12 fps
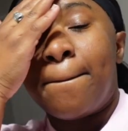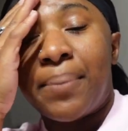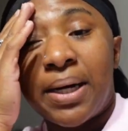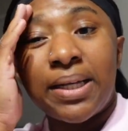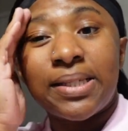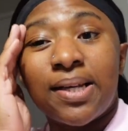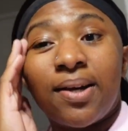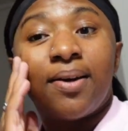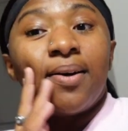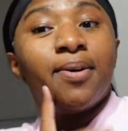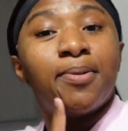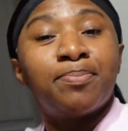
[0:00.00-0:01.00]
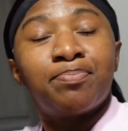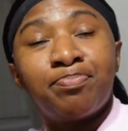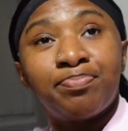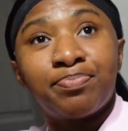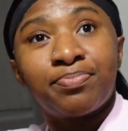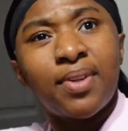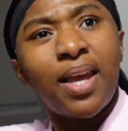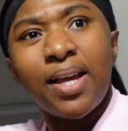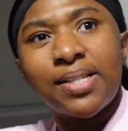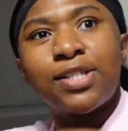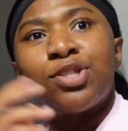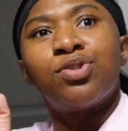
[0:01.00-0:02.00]
But
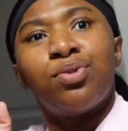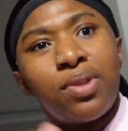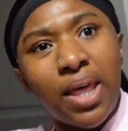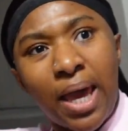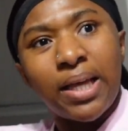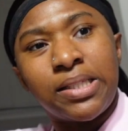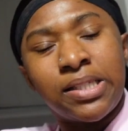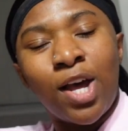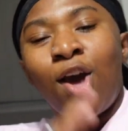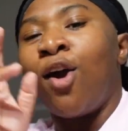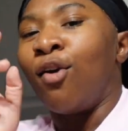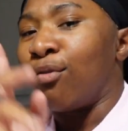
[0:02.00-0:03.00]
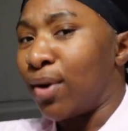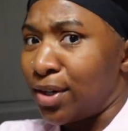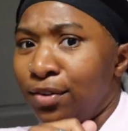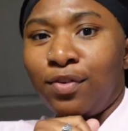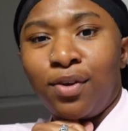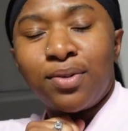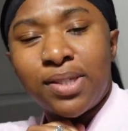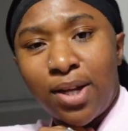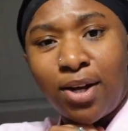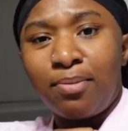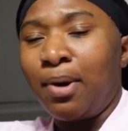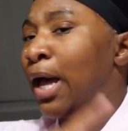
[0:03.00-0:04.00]
yes, do that. Run the views
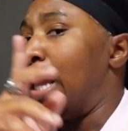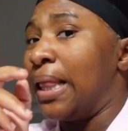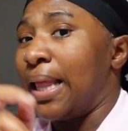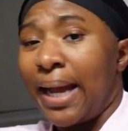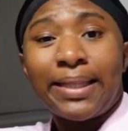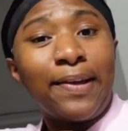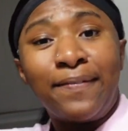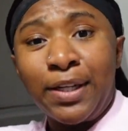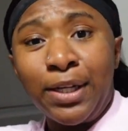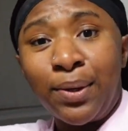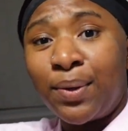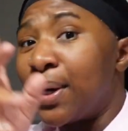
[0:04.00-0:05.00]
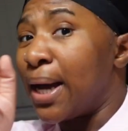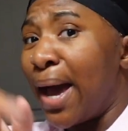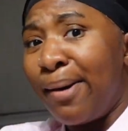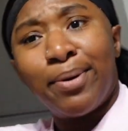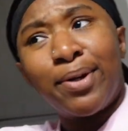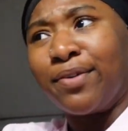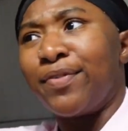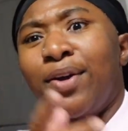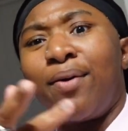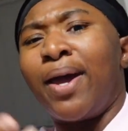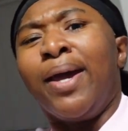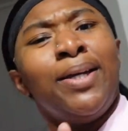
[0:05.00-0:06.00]
up, like the video, comment on the
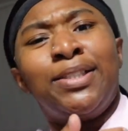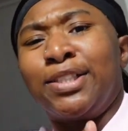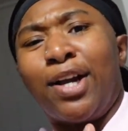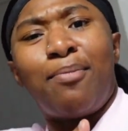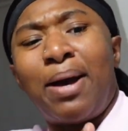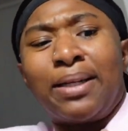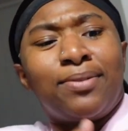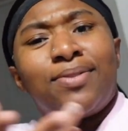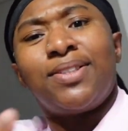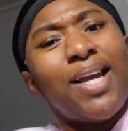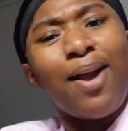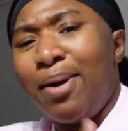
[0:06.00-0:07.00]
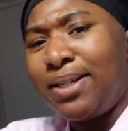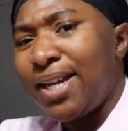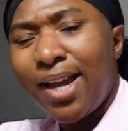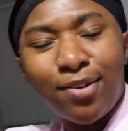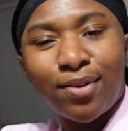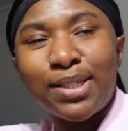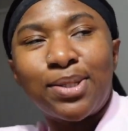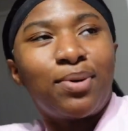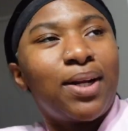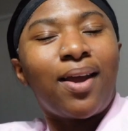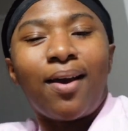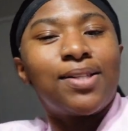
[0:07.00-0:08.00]
video, and share my channel. Because
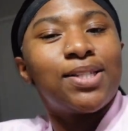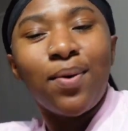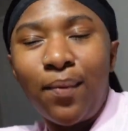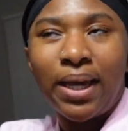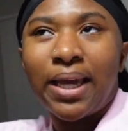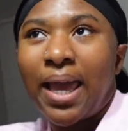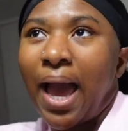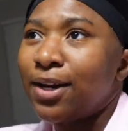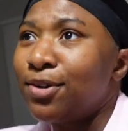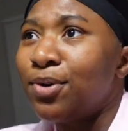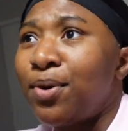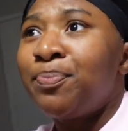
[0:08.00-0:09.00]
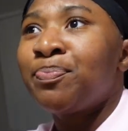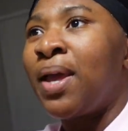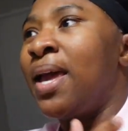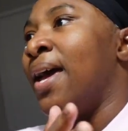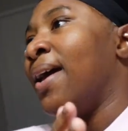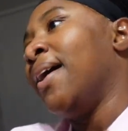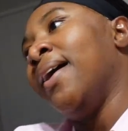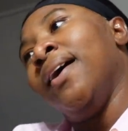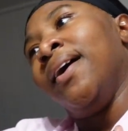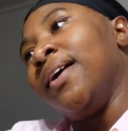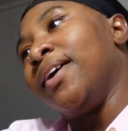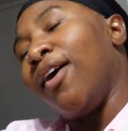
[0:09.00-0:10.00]
what are y'all doing? I don't know.
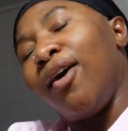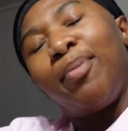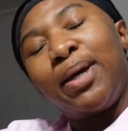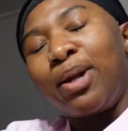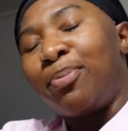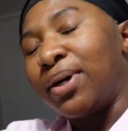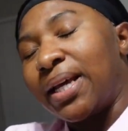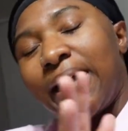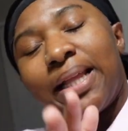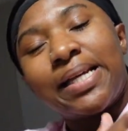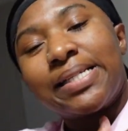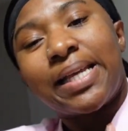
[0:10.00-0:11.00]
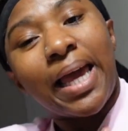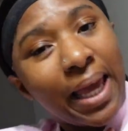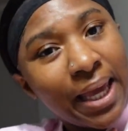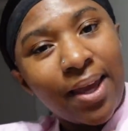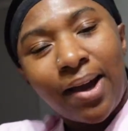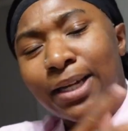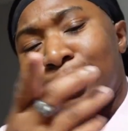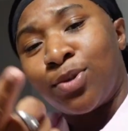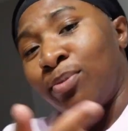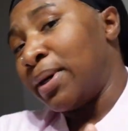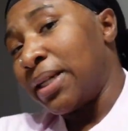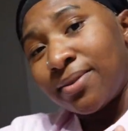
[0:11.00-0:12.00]
Y'all being a part of LS gang, y'all gotta
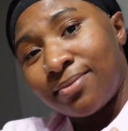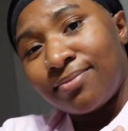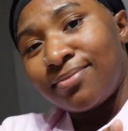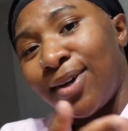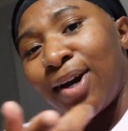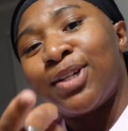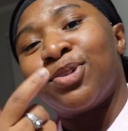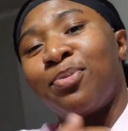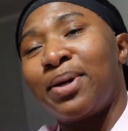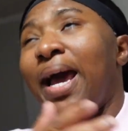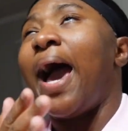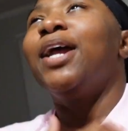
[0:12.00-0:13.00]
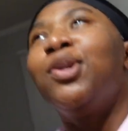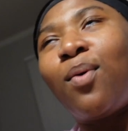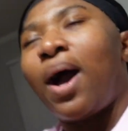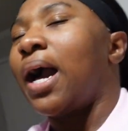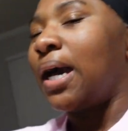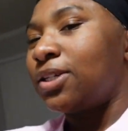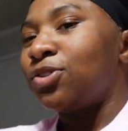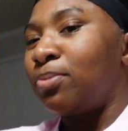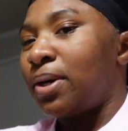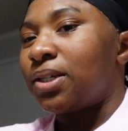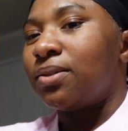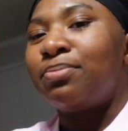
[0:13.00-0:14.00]
do better. I know I gotta do
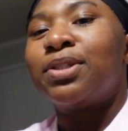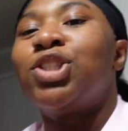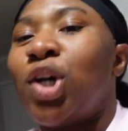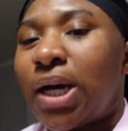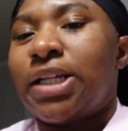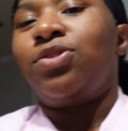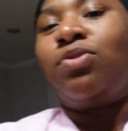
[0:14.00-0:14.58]
better, but y'all gotta